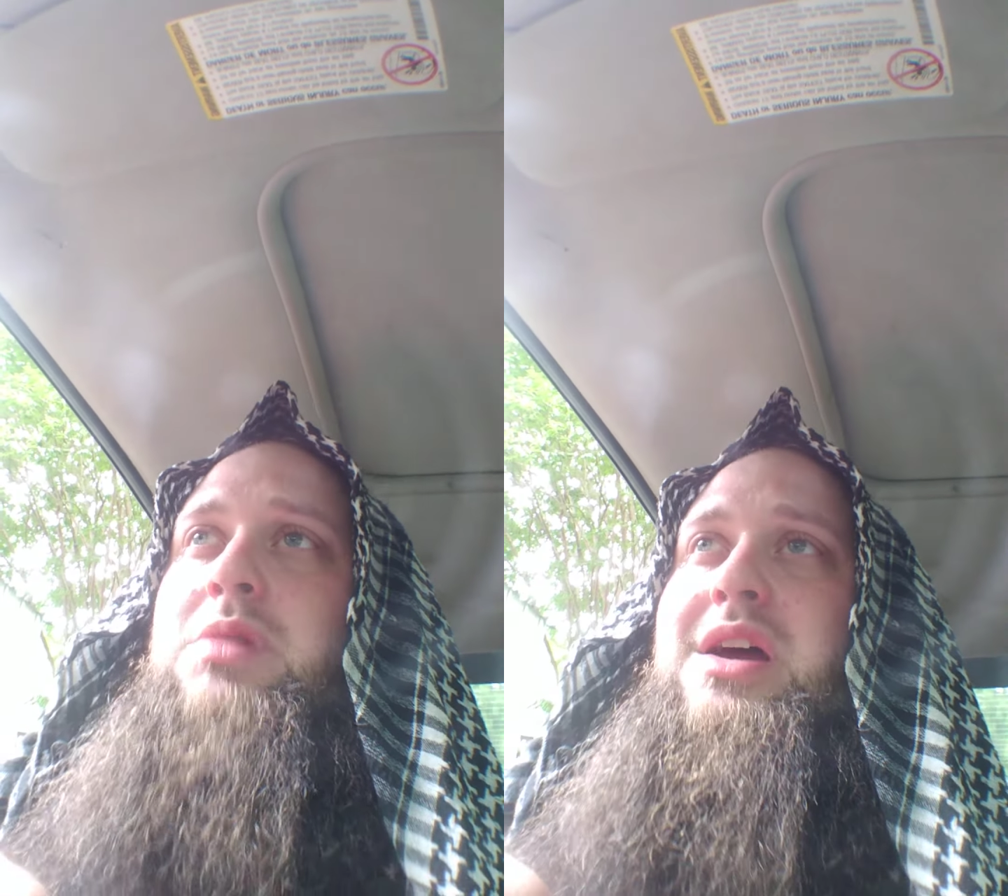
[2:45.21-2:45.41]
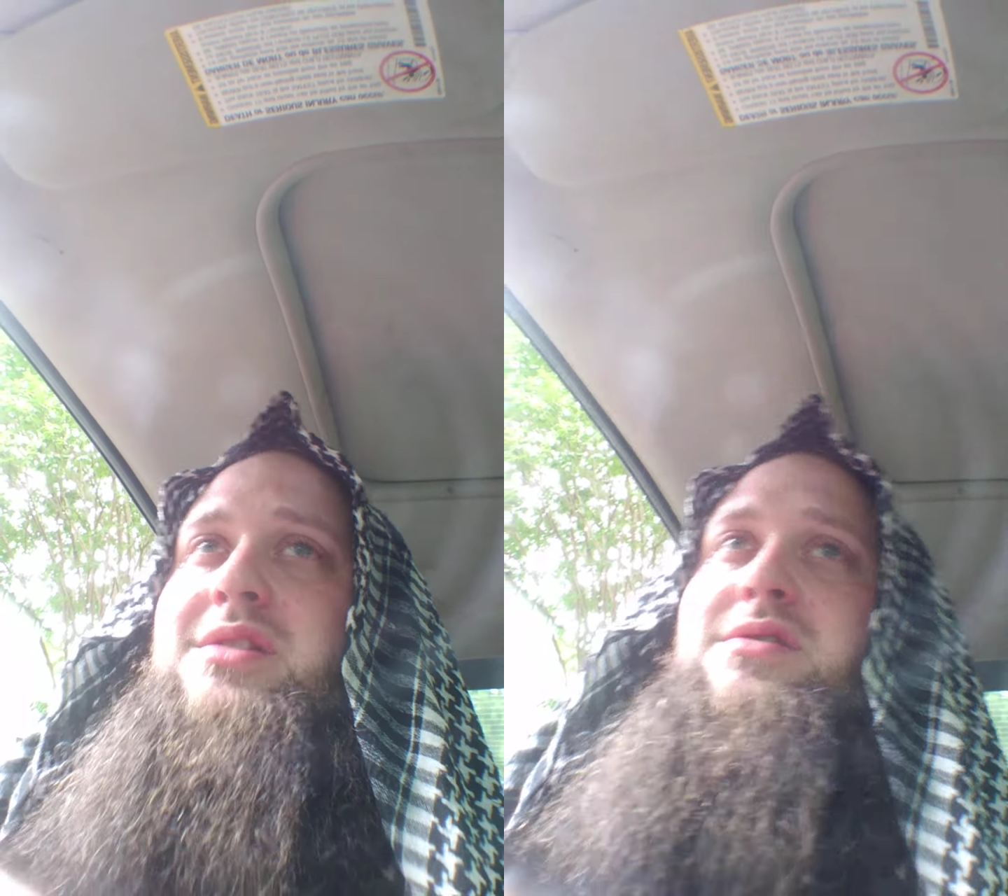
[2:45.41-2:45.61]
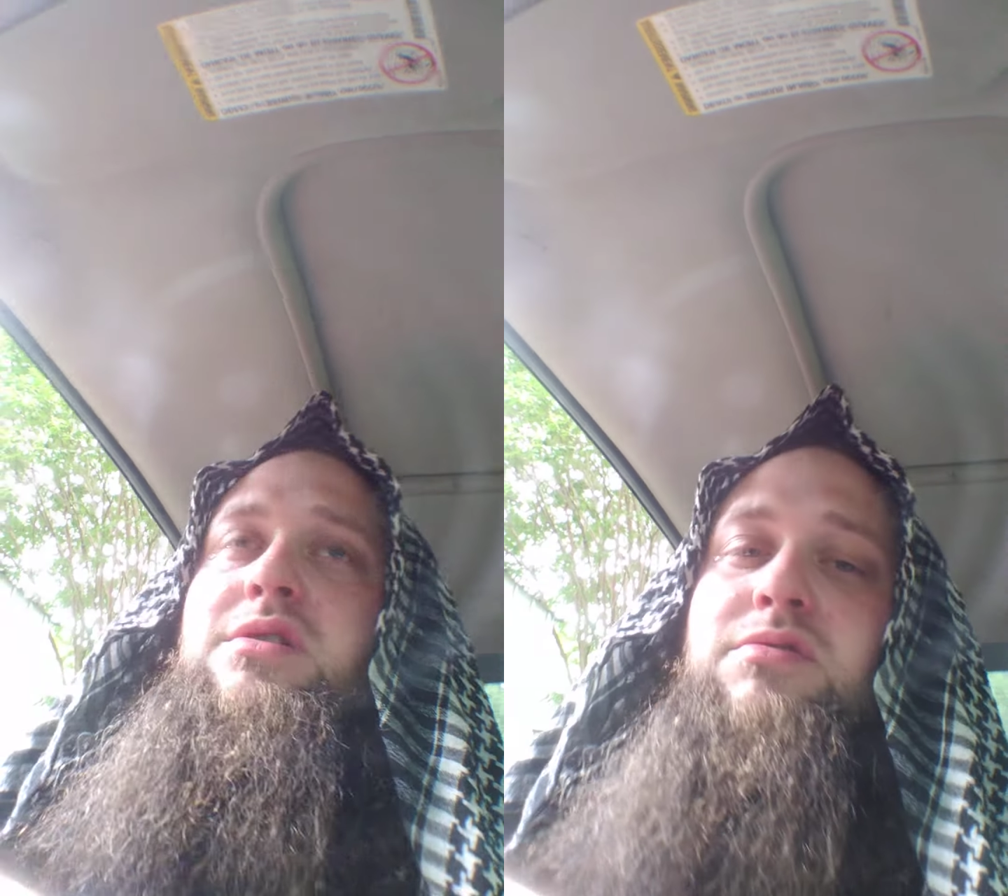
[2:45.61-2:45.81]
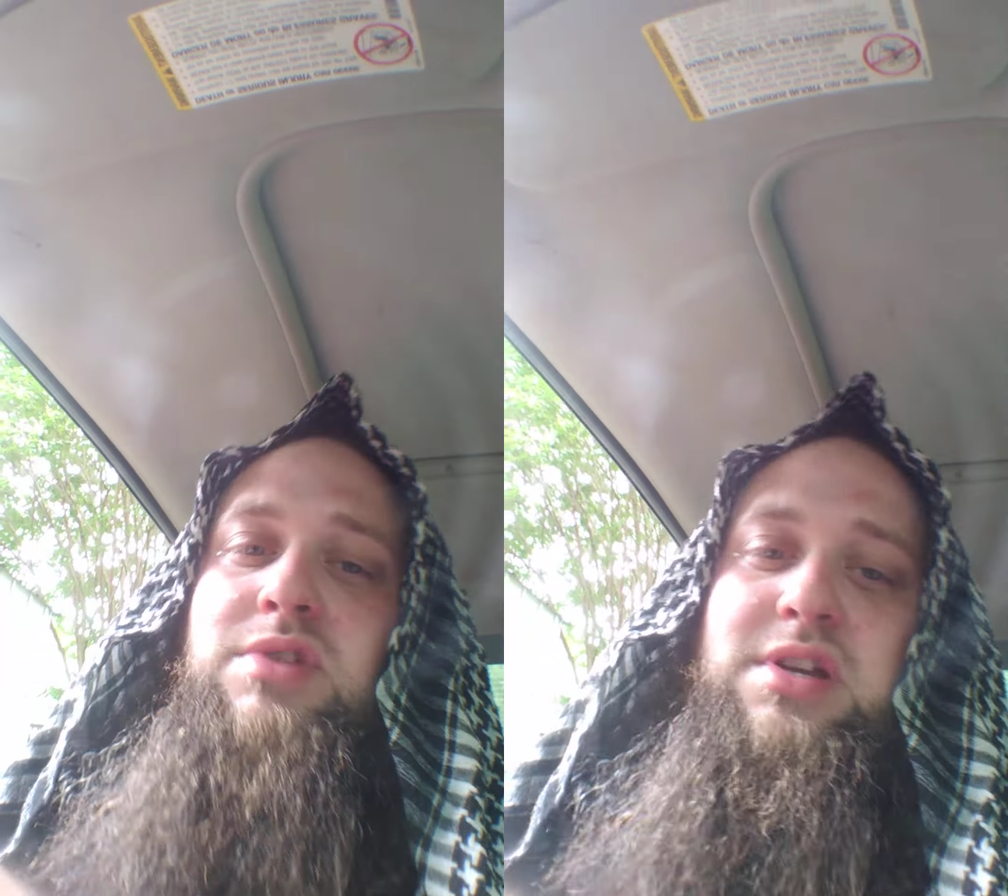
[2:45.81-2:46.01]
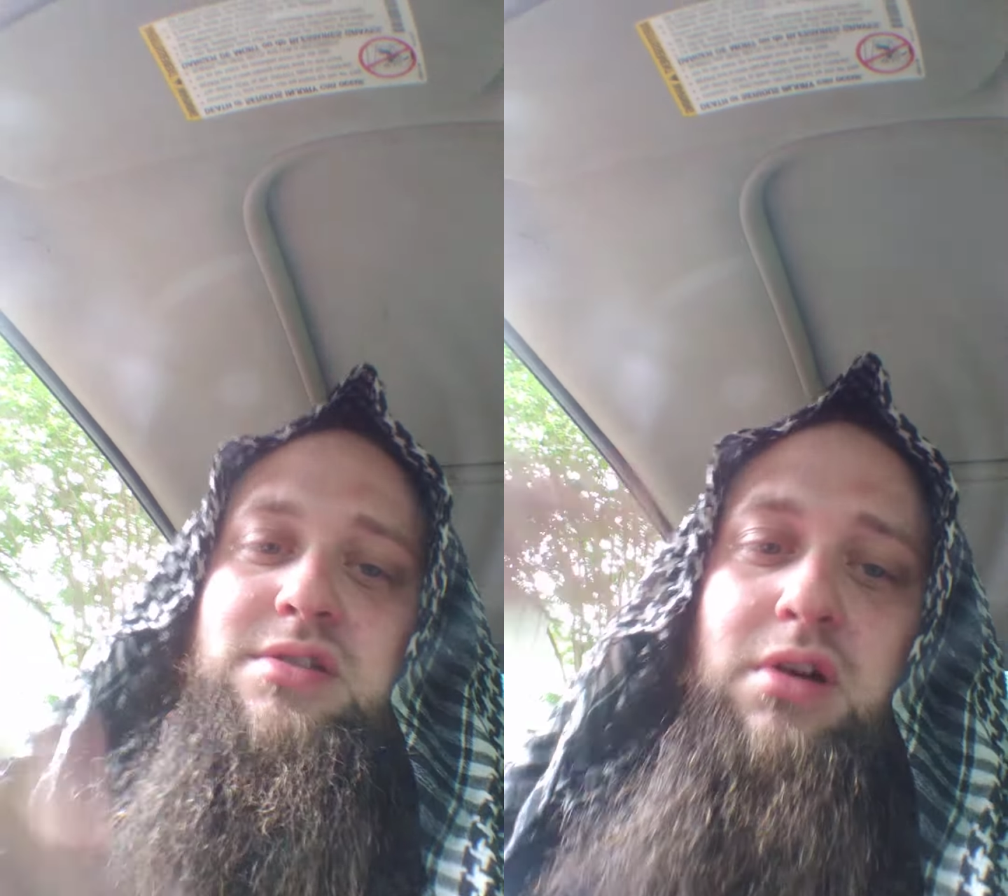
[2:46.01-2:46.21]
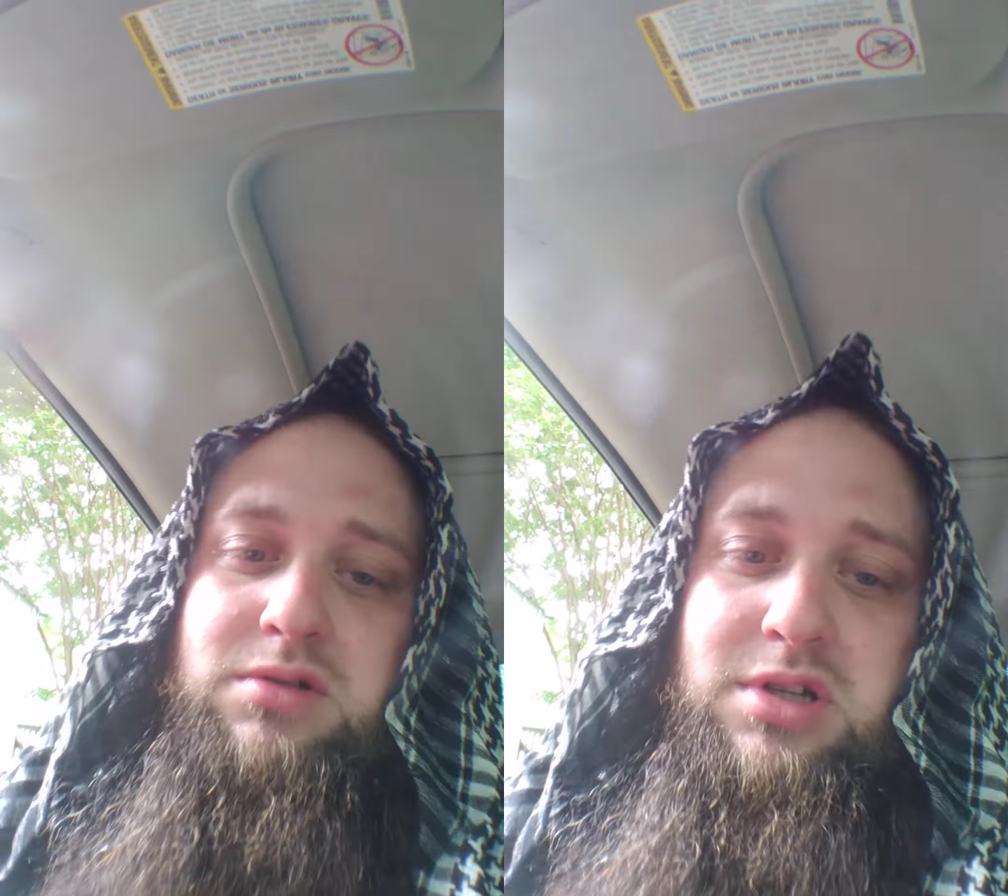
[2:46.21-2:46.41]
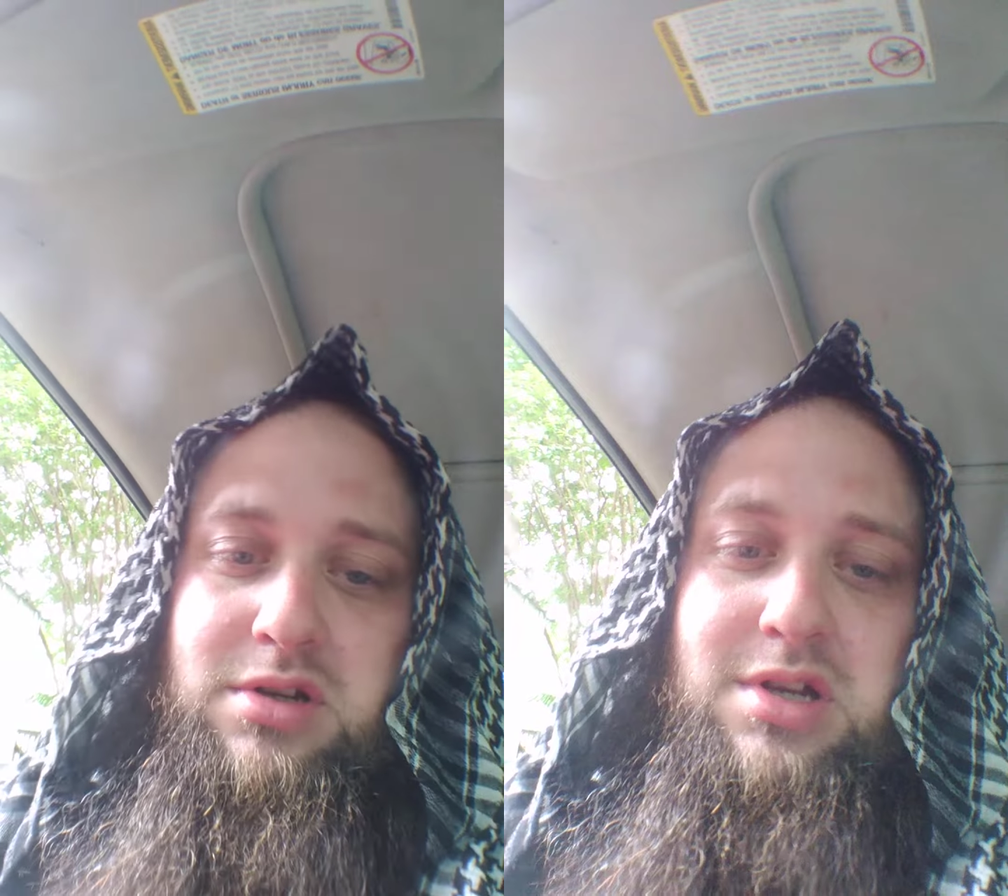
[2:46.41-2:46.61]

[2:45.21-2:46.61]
as of exalted